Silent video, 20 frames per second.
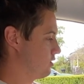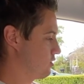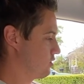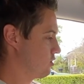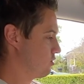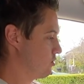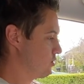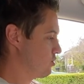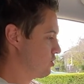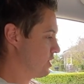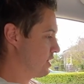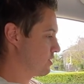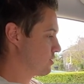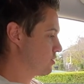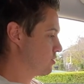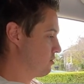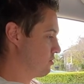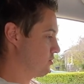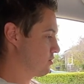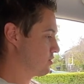to
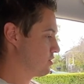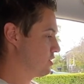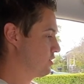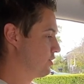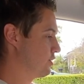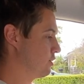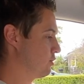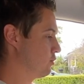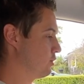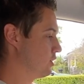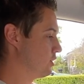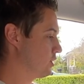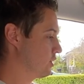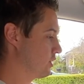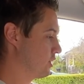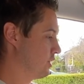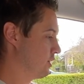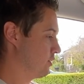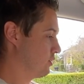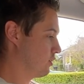adjust to your steering
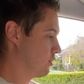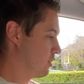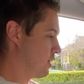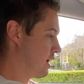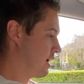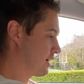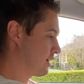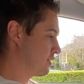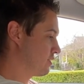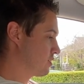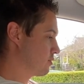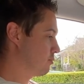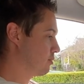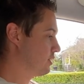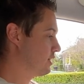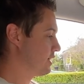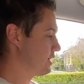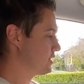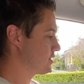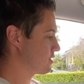wheel and it'll lock into
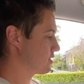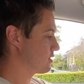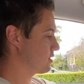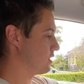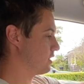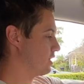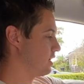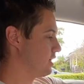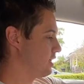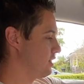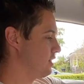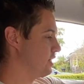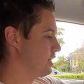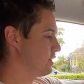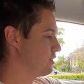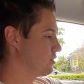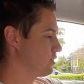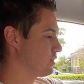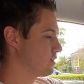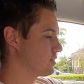place, and
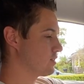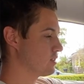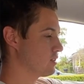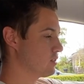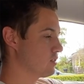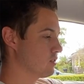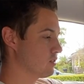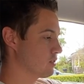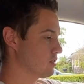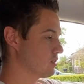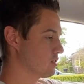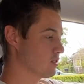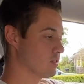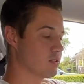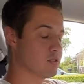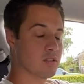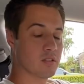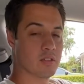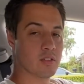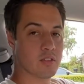then you could see
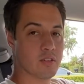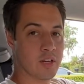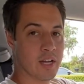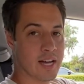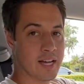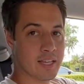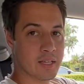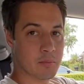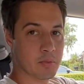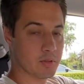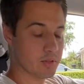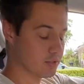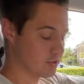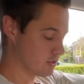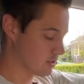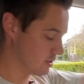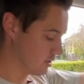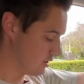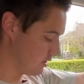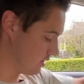you're not able to
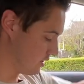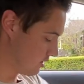turn it